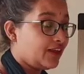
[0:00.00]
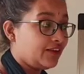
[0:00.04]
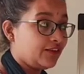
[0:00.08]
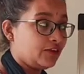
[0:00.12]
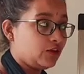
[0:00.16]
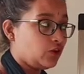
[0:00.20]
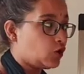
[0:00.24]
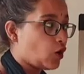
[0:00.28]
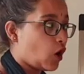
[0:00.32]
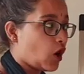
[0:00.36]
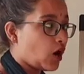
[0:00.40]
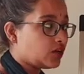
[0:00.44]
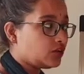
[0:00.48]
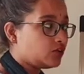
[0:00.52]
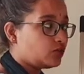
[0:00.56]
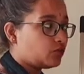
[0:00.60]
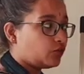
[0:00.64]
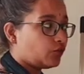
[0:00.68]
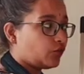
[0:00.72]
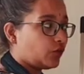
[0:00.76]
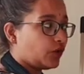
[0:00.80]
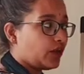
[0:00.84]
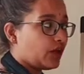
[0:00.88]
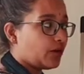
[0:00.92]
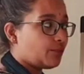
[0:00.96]
not
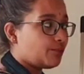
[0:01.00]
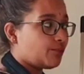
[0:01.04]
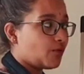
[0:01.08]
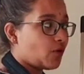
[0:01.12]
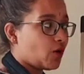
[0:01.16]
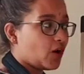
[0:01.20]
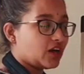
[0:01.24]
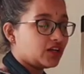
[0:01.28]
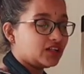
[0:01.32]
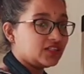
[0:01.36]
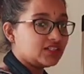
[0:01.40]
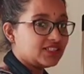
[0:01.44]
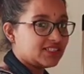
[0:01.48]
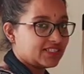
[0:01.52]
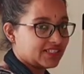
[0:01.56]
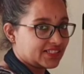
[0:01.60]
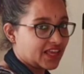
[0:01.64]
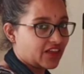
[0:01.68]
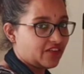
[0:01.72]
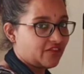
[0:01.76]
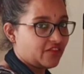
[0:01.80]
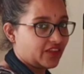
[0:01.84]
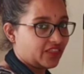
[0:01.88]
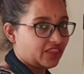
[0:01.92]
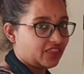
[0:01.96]
3 upon
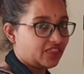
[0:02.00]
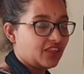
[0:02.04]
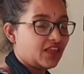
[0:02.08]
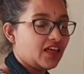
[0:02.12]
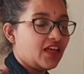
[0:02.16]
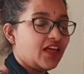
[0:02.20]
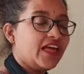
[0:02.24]
7.